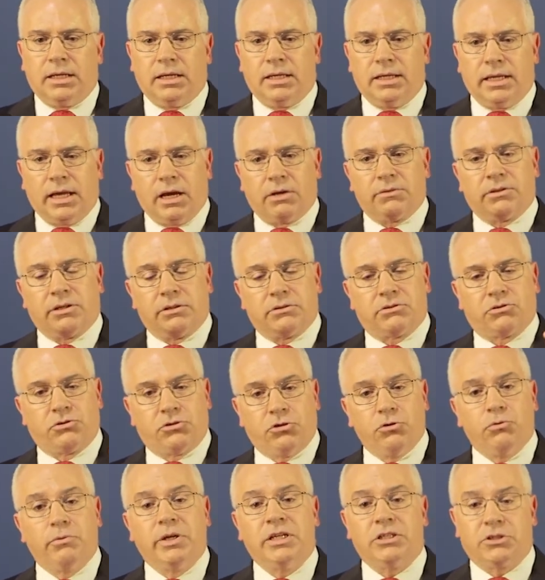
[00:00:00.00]
Now, there's
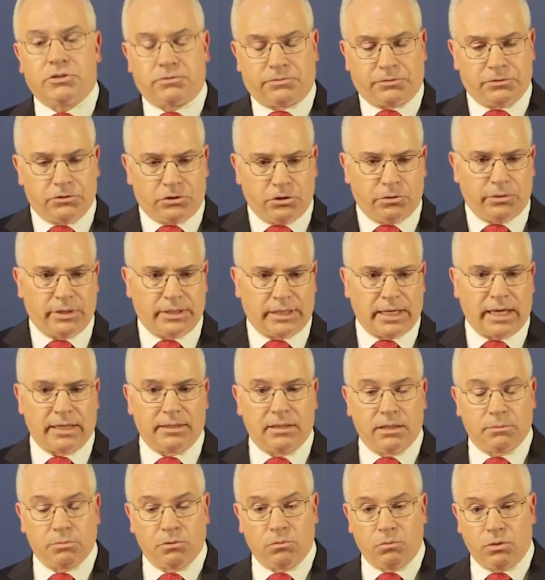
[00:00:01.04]
2 reasons for doing that.
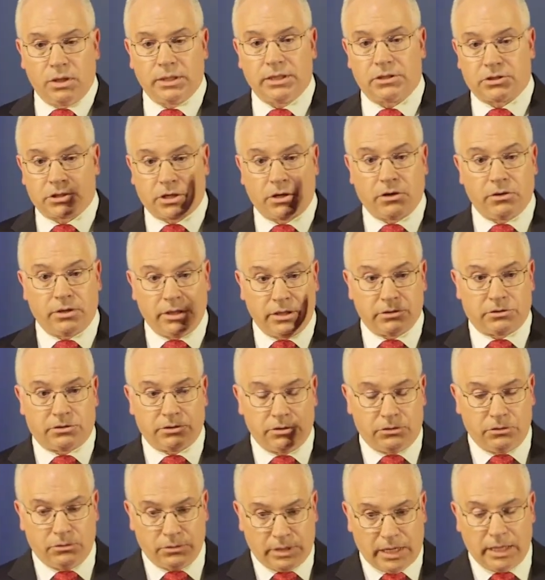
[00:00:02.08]
Number 1, it's courteous to
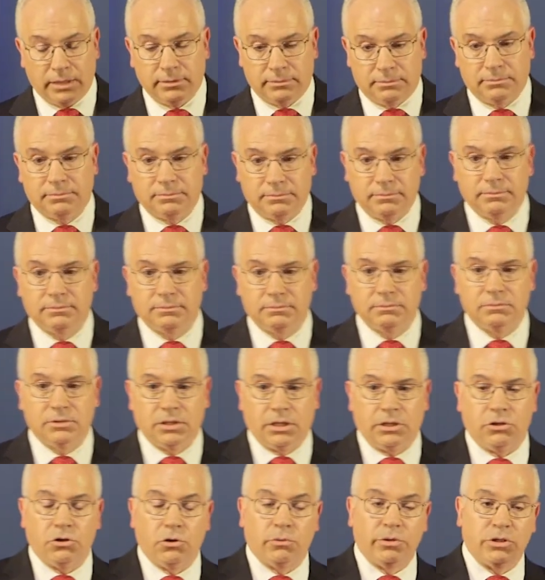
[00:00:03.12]
do that,
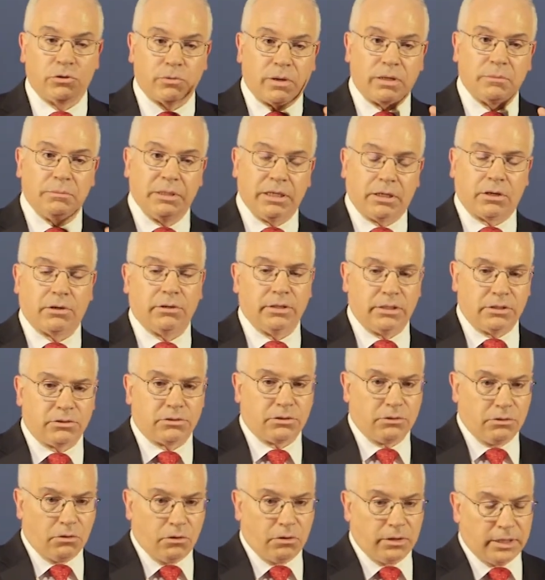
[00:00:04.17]
and you always want to be courteous
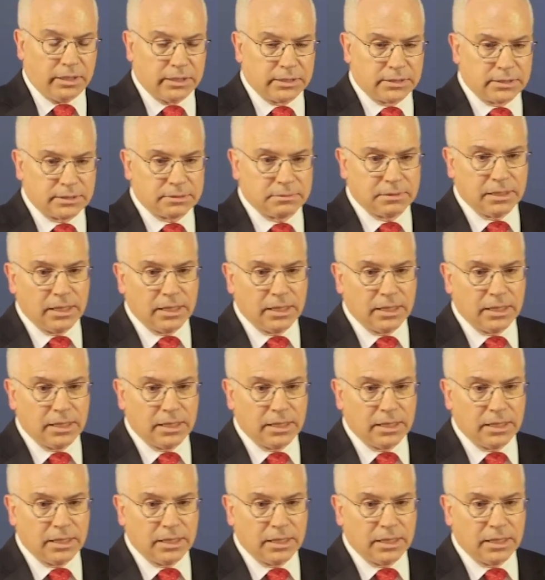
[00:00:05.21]
to your audience.